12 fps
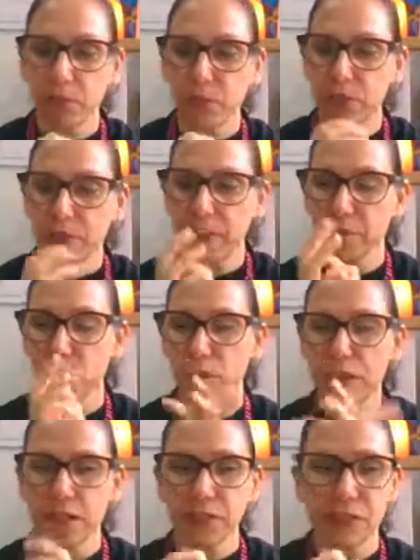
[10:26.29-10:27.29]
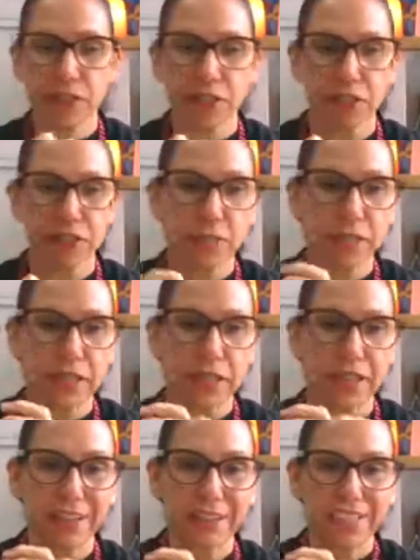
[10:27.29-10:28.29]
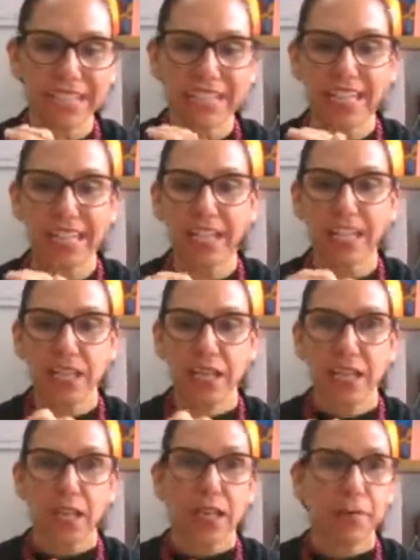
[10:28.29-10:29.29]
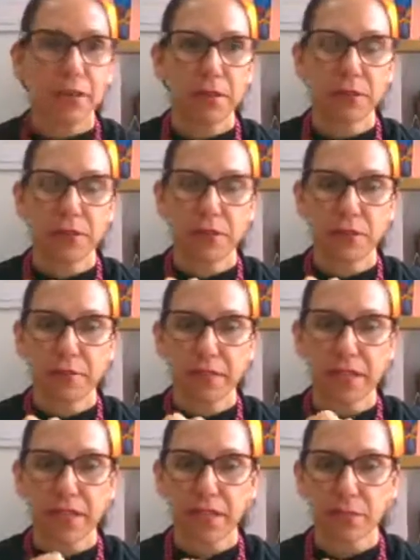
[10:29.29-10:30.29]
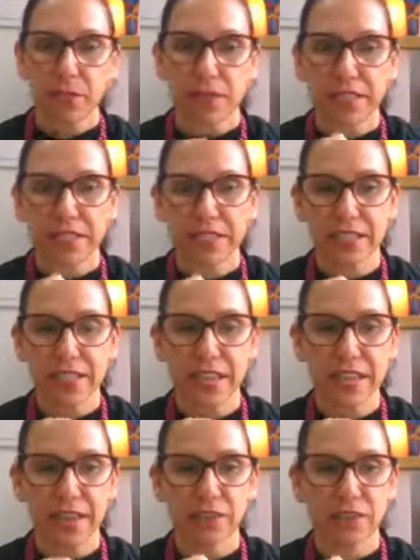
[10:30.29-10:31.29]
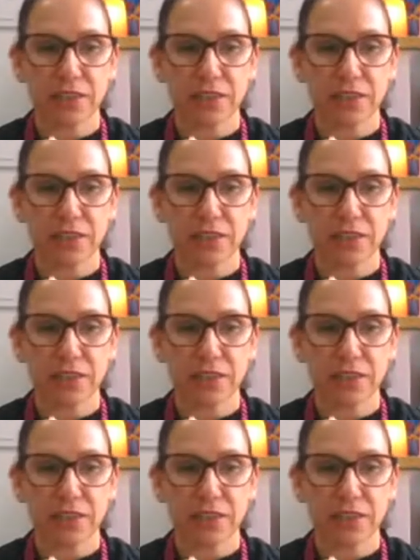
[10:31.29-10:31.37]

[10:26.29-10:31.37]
So that prize is going to be live today, along with all the many other prizes that they have.